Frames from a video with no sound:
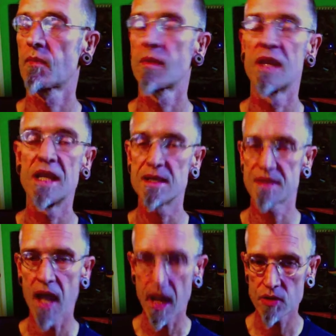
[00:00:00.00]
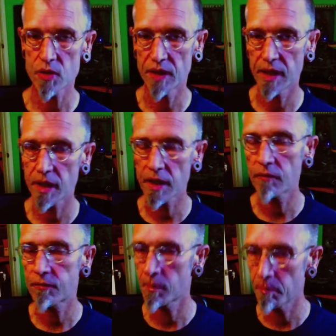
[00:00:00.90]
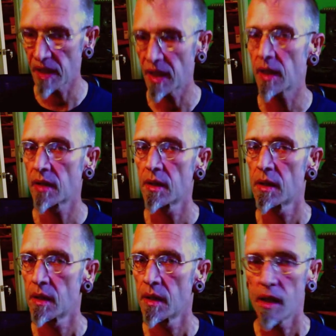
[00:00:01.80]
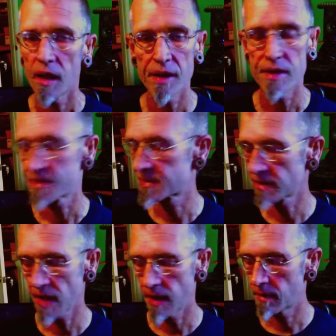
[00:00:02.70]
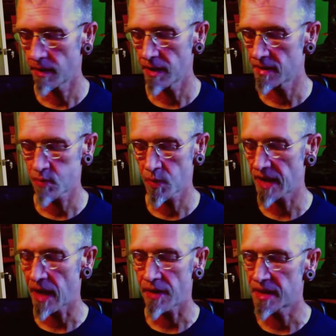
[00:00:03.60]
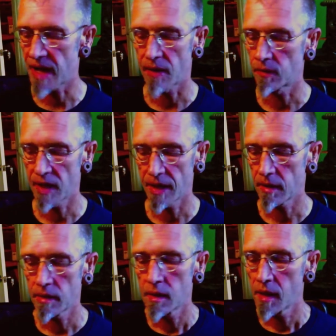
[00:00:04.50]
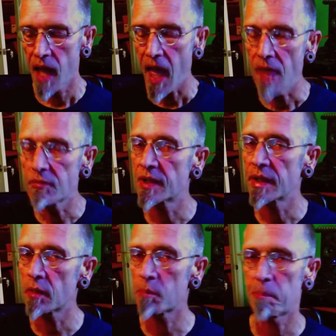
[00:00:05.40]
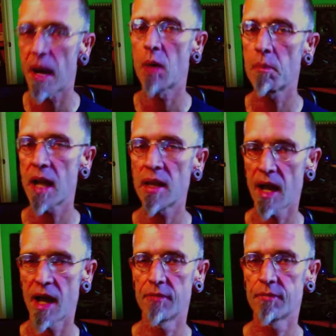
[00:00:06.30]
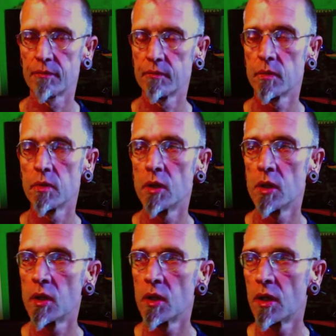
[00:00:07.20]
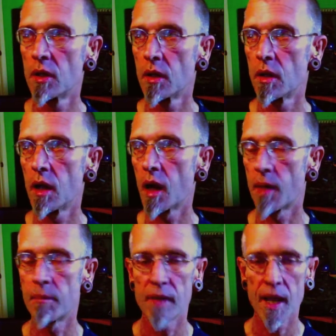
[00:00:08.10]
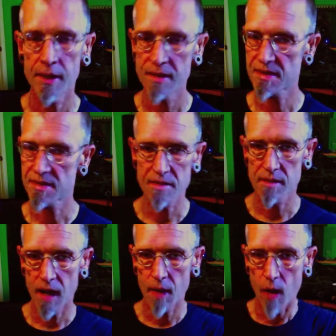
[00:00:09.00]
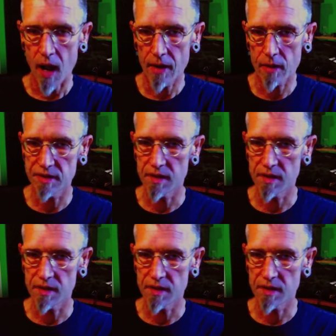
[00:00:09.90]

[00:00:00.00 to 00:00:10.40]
these angel healing for me is without a doubt, like everything about my life. And this is, I heard